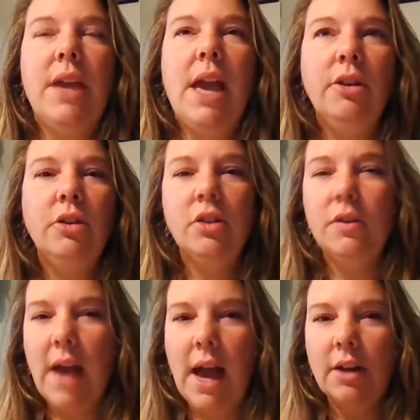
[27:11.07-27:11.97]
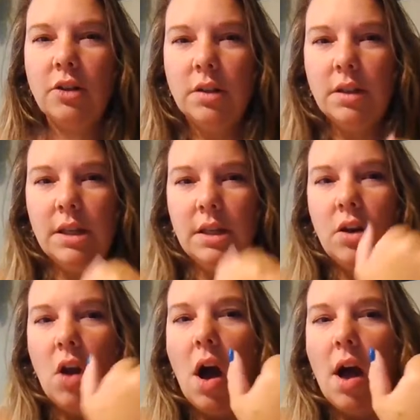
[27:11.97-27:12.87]
energy of actually
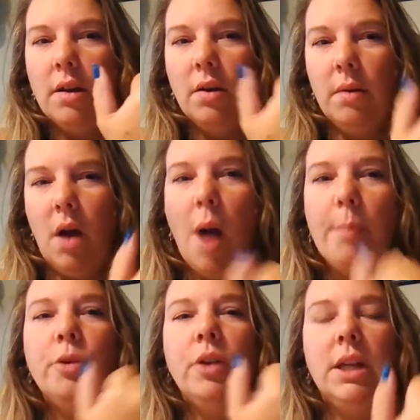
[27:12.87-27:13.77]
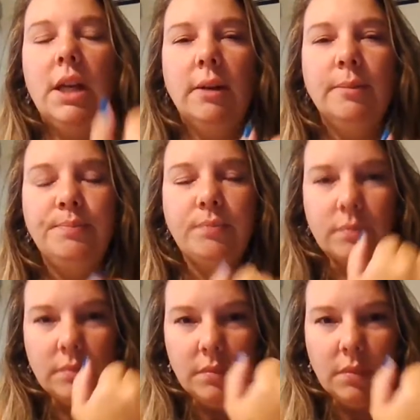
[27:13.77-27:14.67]
not operating
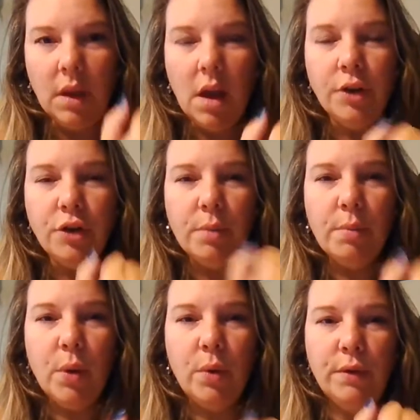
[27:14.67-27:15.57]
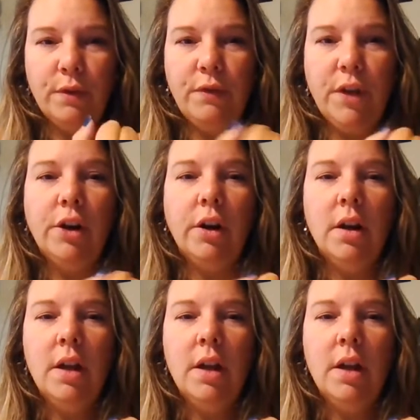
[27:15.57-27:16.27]
under a mode of fear.